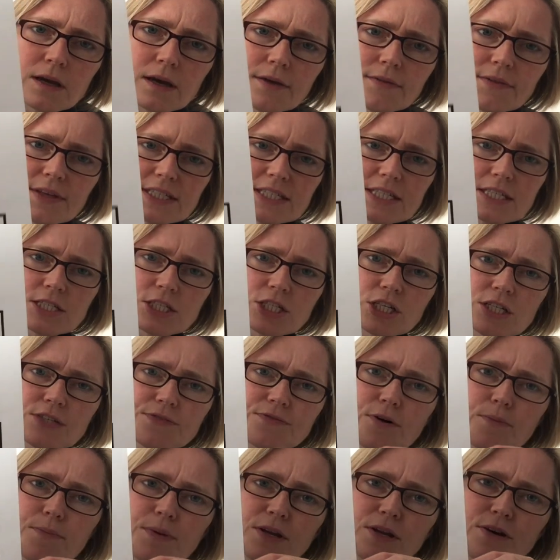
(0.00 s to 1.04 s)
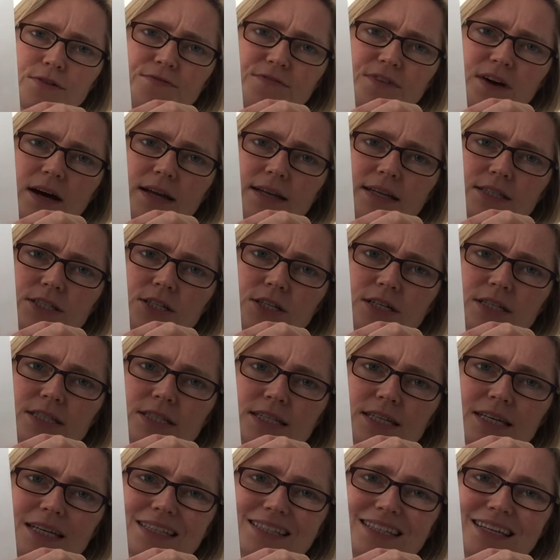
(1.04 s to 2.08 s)
This is just for a bit of fun. As you can
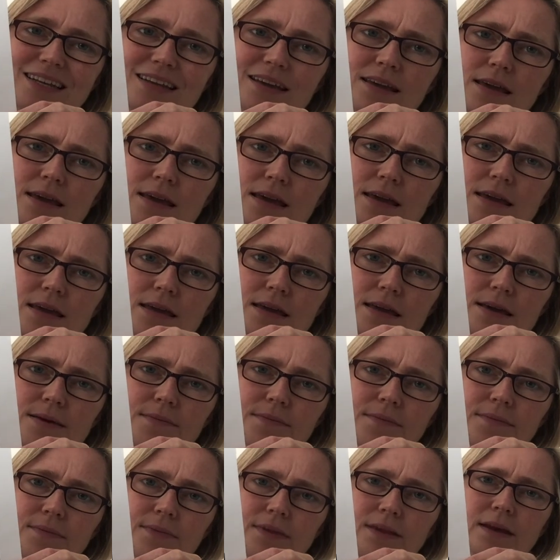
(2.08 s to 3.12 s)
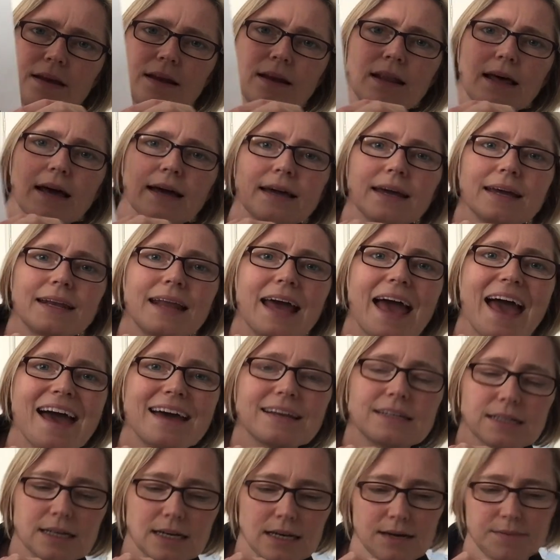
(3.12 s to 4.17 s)
see, it's an E, like in
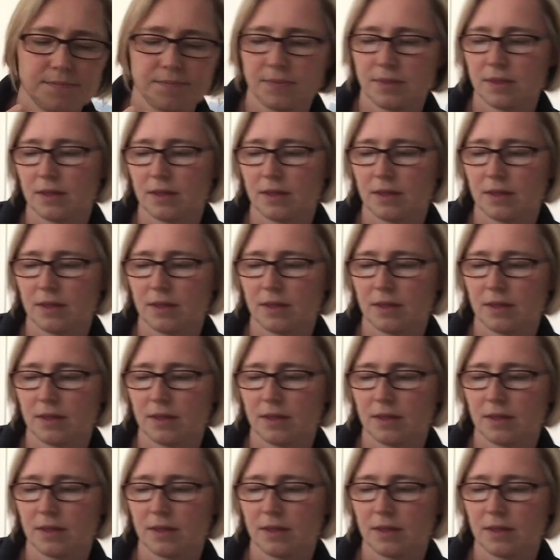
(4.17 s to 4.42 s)
Edda.